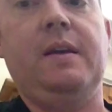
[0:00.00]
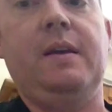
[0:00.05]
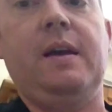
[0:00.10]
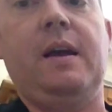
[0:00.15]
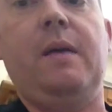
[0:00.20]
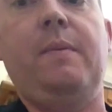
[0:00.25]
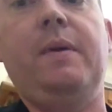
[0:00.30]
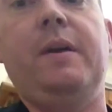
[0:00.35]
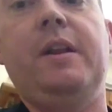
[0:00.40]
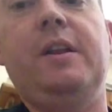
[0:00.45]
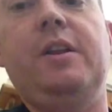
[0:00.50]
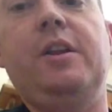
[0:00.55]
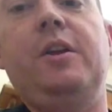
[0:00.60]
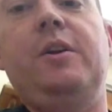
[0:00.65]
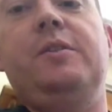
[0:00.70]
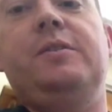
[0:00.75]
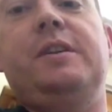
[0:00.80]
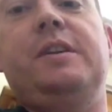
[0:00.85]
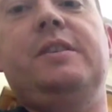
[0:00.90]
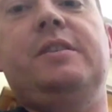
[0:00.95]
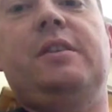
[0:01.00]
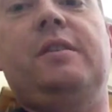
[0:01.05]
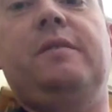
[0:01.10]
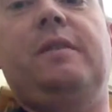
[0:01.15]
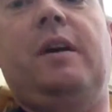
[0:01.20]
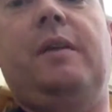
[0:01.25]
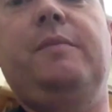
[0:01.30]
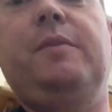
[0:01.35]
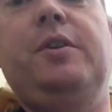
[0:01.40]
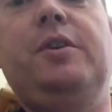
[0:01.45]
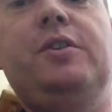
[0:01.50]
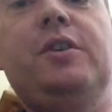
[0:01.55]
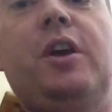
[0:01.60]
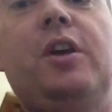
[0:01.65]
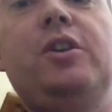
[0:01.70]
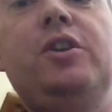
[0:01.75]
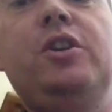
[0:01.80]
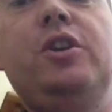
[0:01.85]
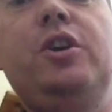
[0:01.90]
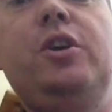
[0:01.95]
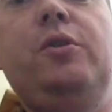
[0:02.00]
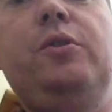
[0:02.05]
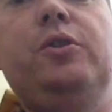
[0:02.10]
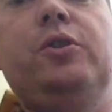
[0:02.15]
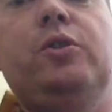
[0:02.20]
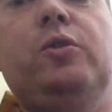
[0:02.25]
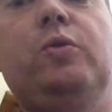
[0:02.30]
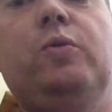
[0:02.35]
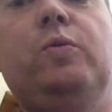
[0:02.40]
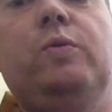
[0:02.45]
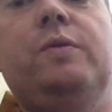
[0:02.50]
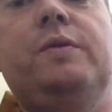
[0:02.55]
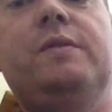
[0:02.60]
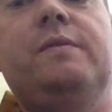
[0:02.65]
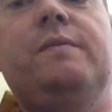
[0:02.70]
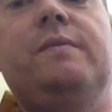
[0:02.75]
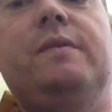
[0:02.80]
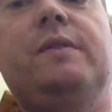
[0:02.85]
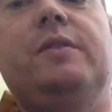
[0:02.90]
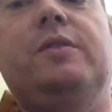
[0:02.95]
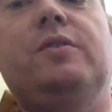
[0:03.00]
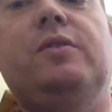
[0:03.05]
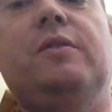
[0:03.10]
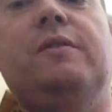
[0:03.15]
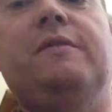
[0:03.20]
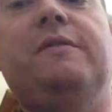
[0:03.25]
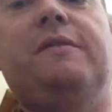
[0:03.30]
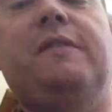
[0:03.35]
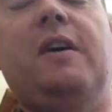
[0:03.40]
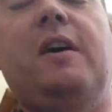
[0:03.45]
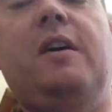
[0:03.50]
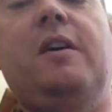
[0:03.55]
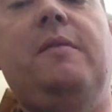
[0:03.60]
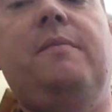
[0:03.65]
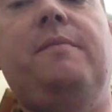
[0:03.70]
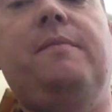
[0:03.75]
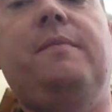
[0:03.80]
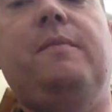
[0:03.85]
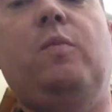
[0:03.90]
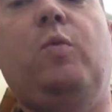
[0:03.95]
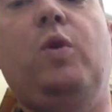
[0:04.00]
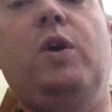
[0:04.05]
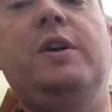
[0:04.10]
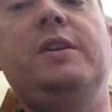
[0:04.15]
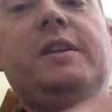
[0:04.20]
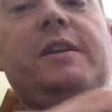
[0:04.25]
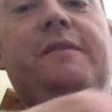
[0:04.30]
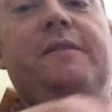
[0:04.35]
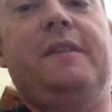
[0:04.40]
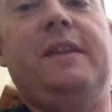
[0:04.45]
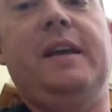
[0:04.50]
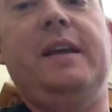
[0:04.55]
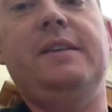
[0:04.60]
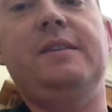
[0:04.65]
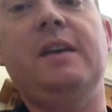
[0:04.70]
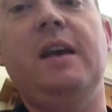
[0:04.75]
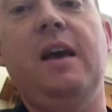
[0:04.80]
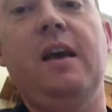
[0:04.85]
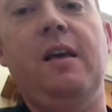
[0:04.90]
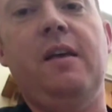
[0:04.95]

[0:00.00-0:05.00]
And we're going to use these unusual sort of wording for these.